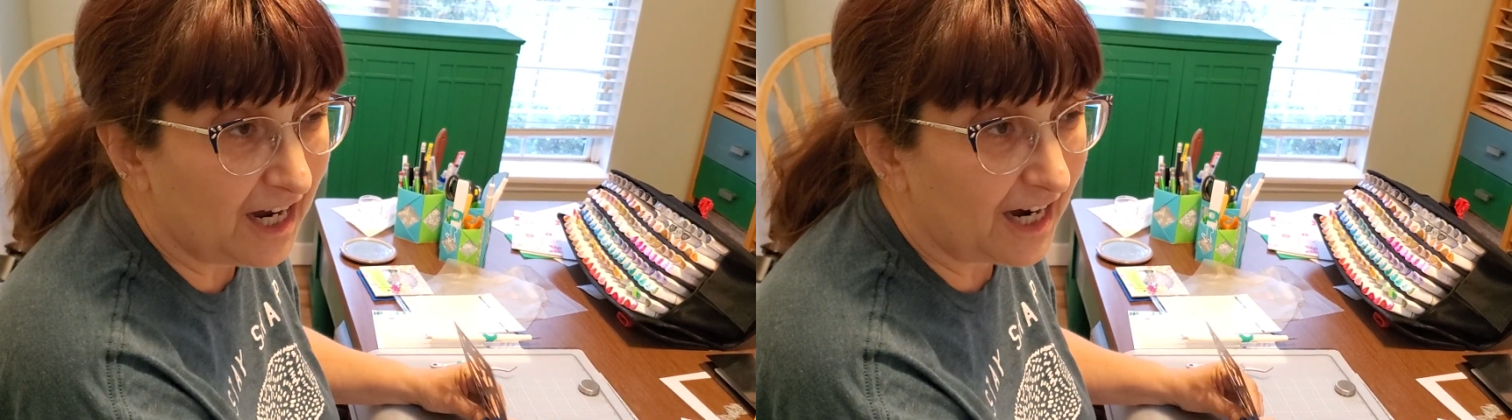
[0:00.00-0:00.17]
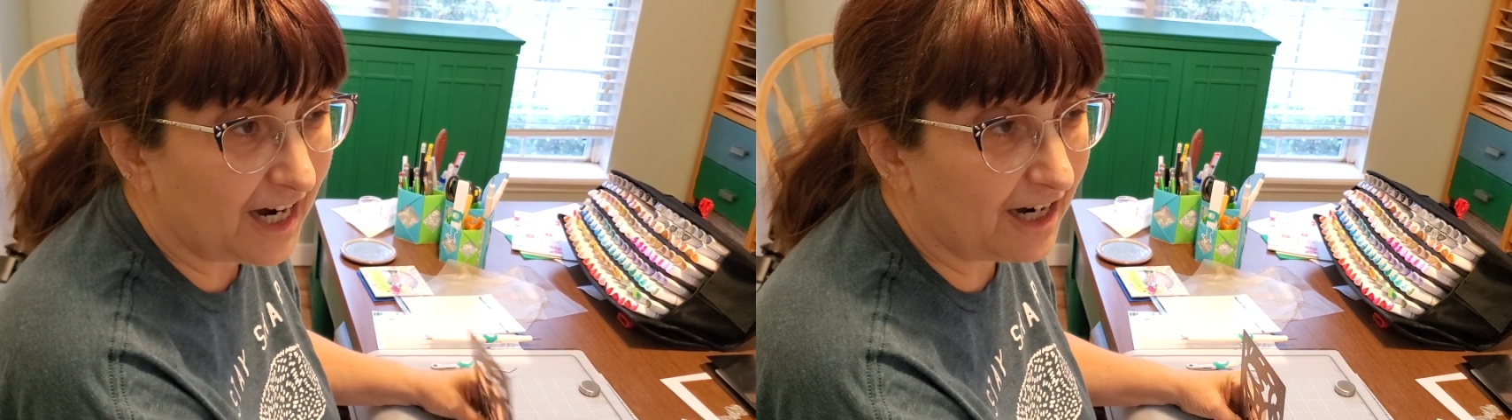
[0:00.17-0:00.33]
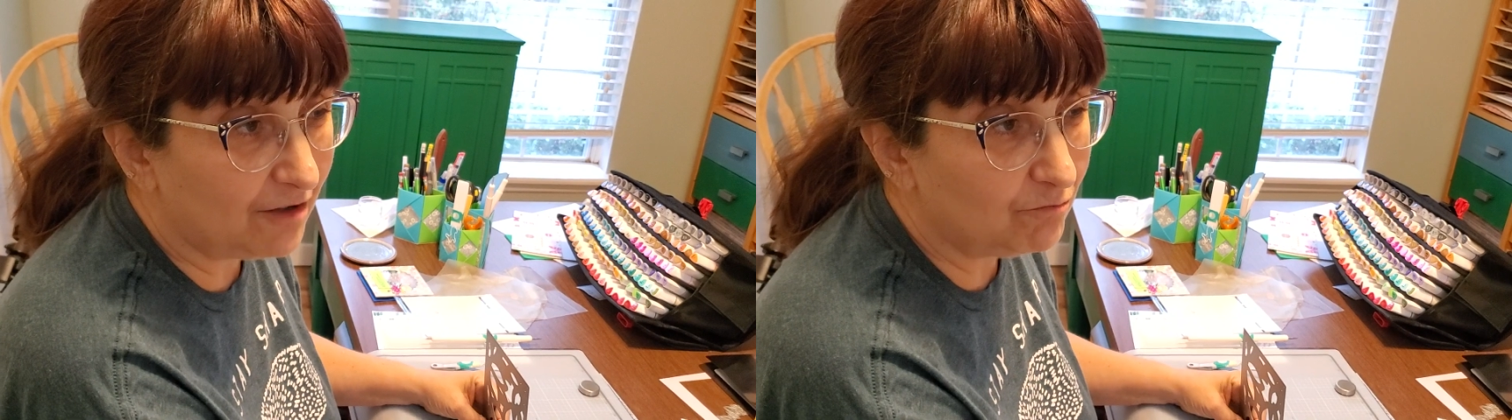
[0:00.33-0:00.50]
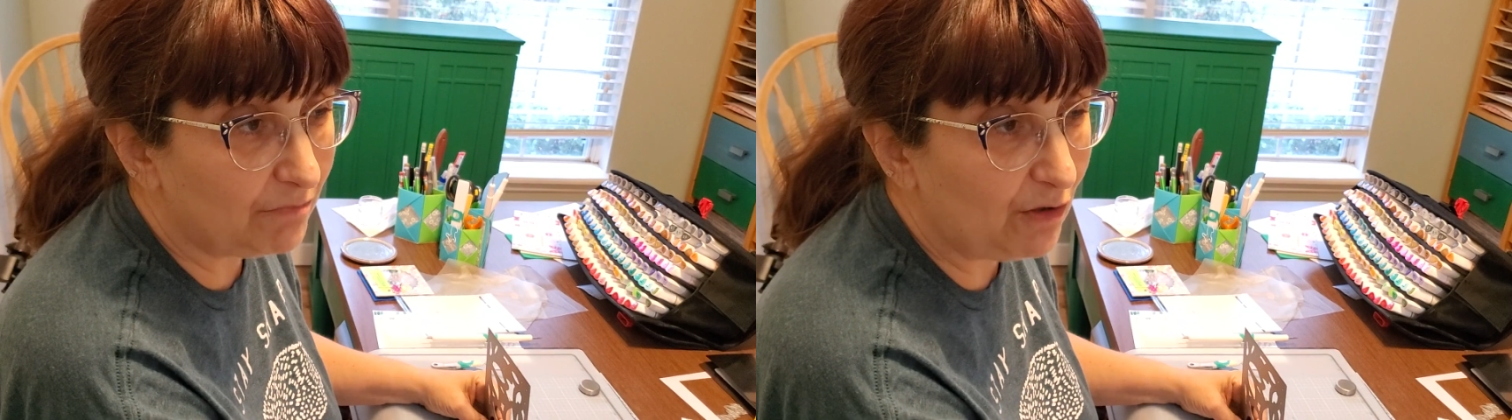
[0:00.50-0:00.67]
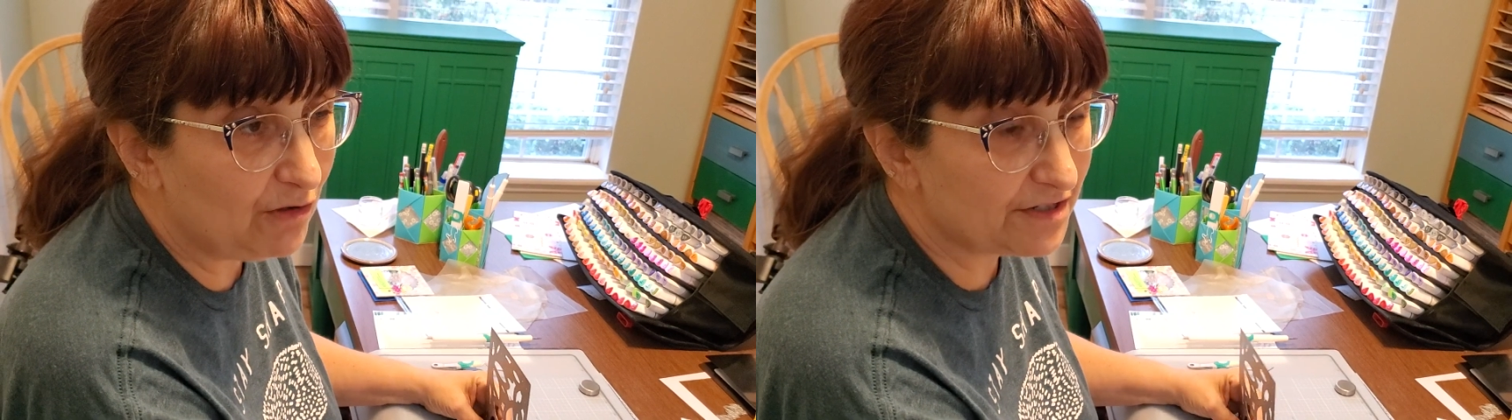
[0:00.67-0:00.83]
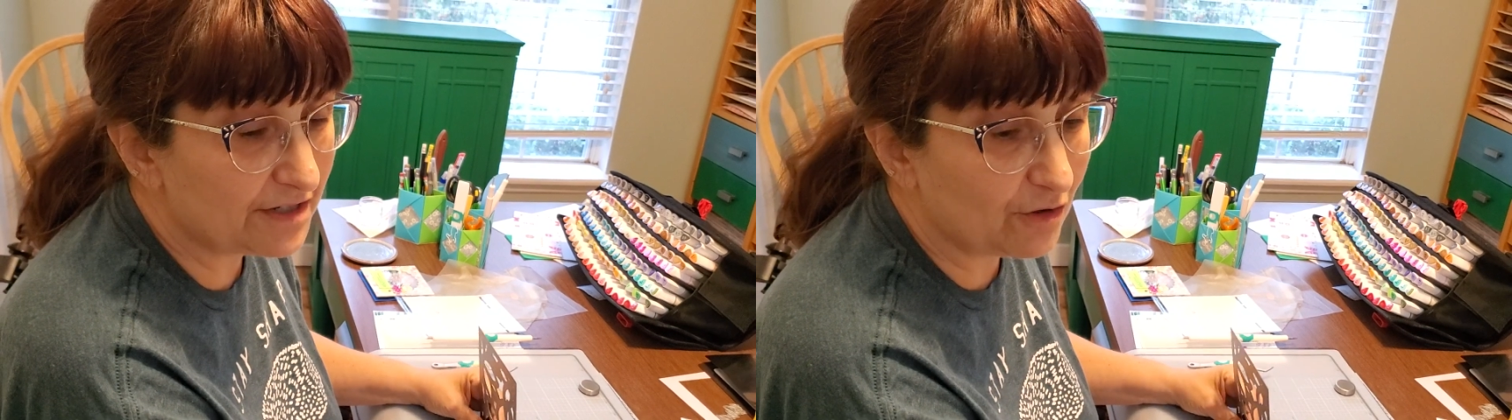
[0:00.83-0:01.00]

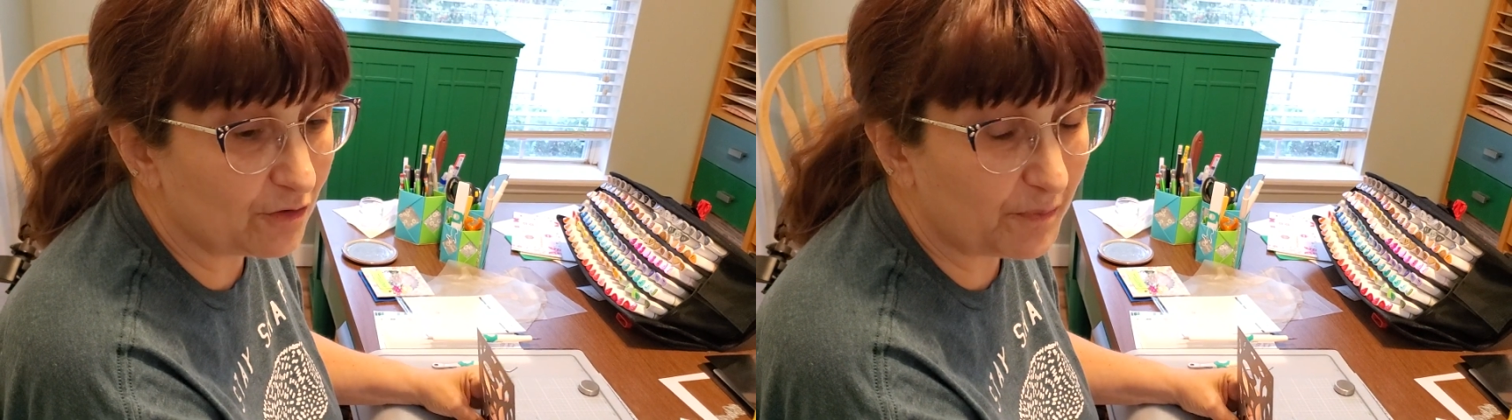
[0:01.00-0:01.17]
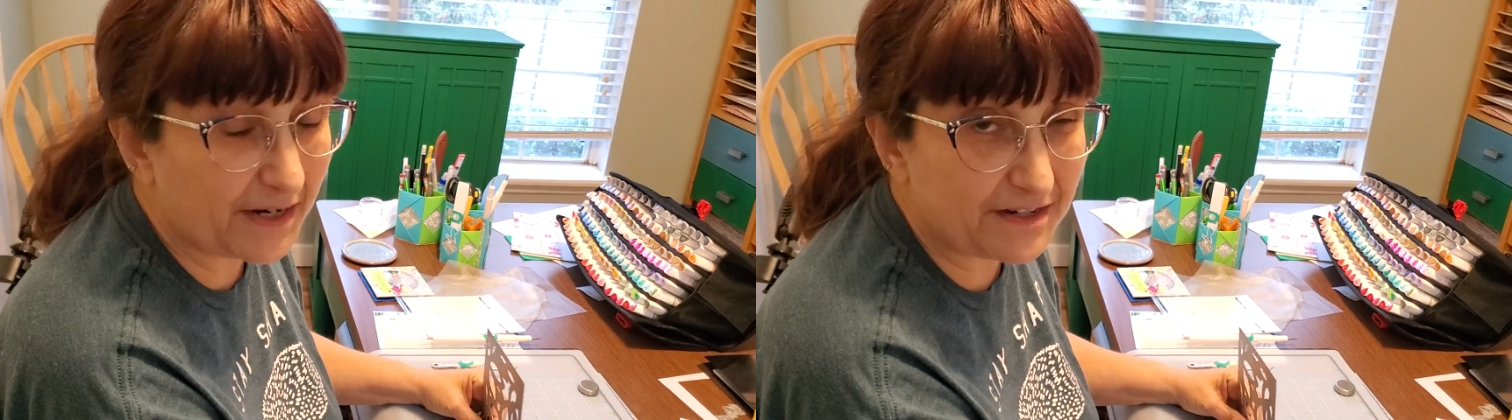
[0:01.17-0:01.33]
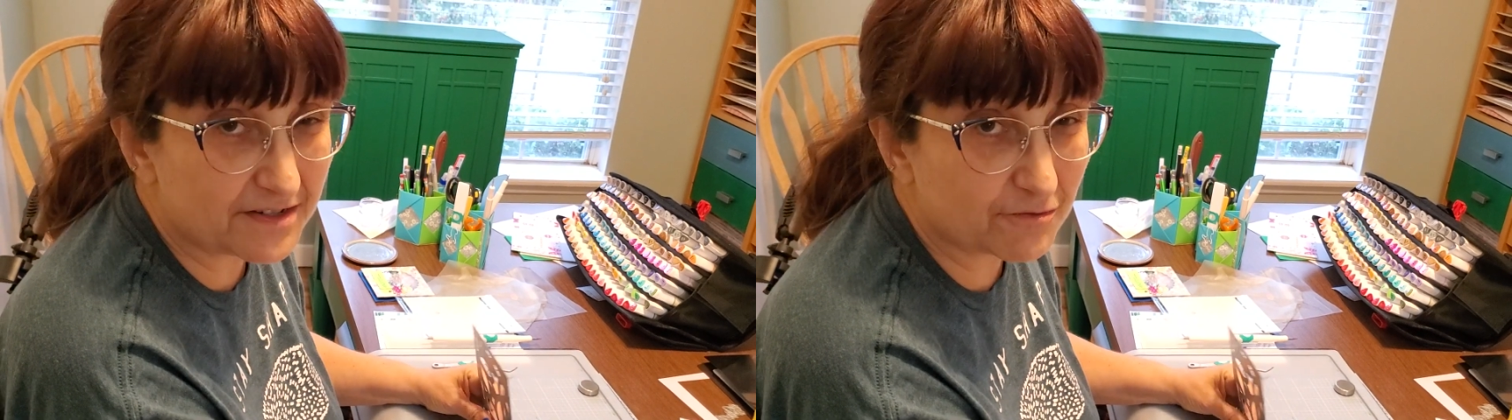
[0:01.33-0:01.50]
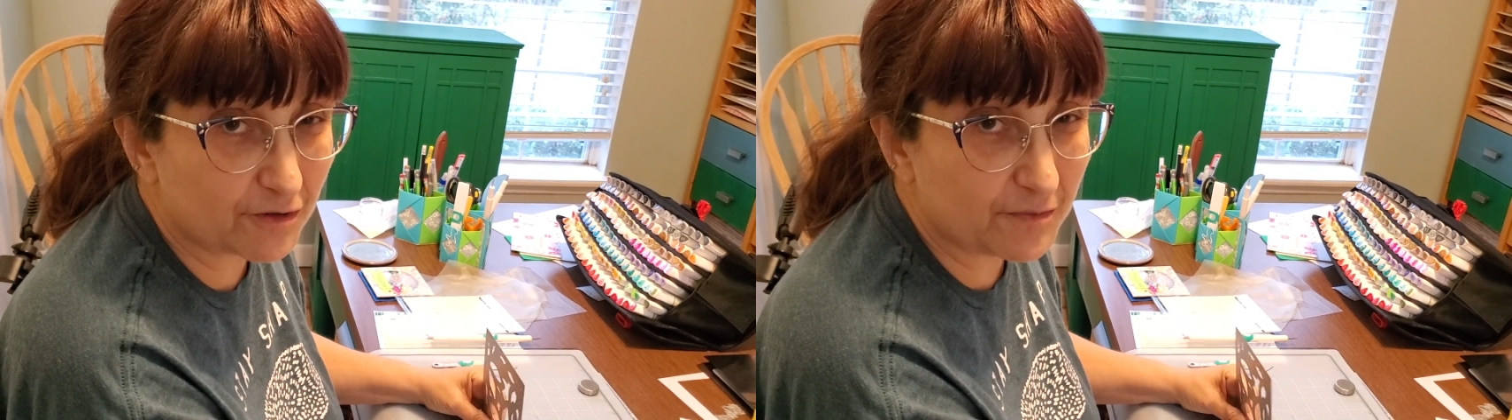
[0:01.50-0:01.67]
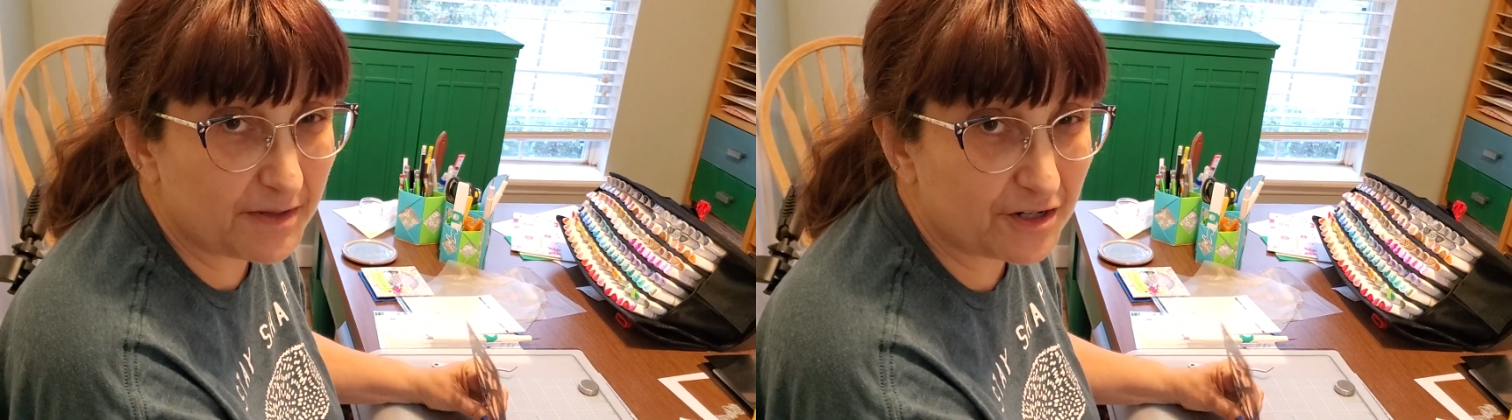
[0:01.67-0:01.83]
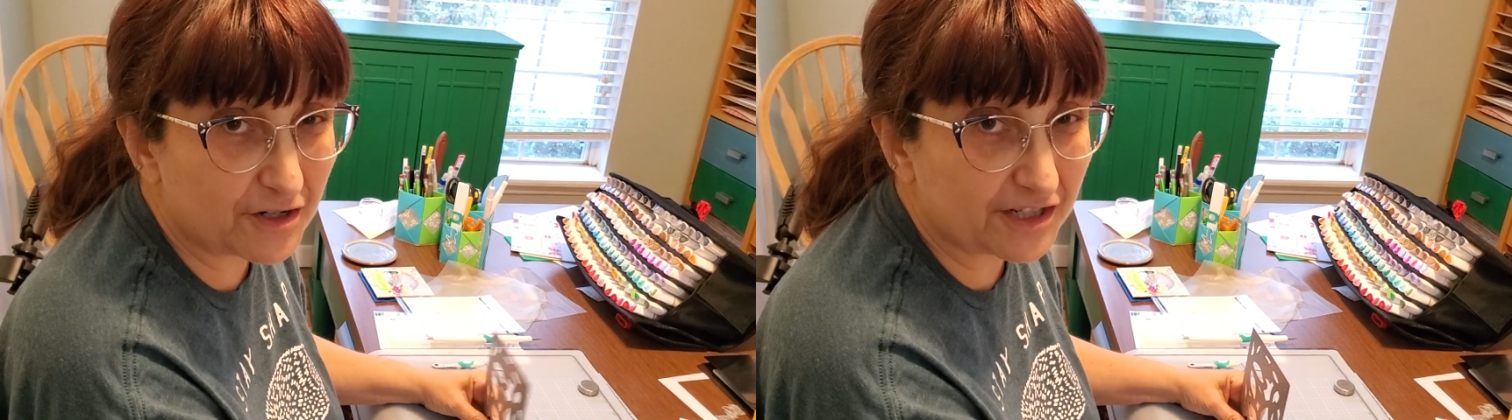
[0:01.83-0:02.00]
moonstone paste would
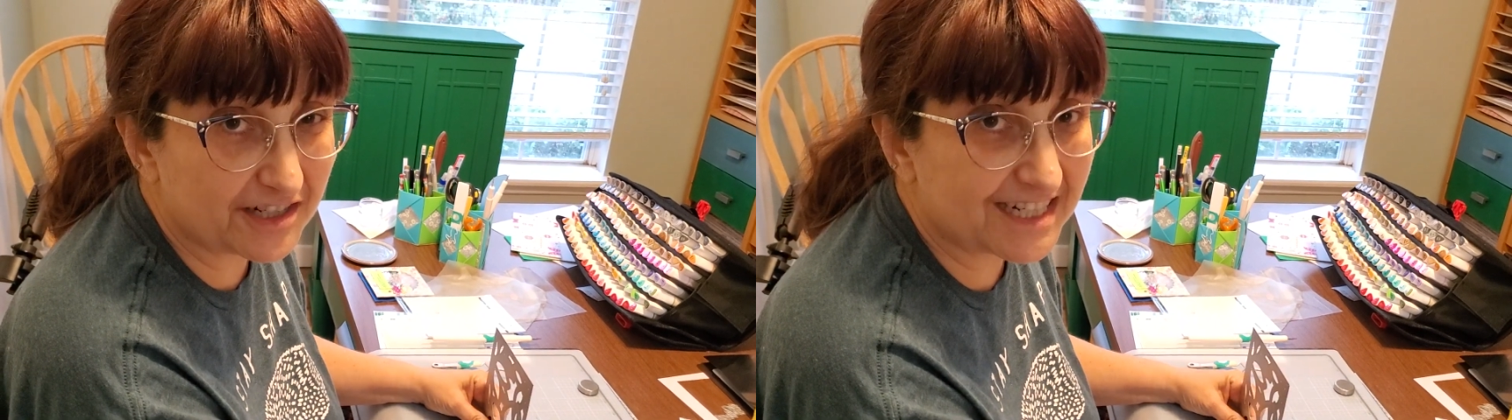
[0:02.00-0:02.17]
be good.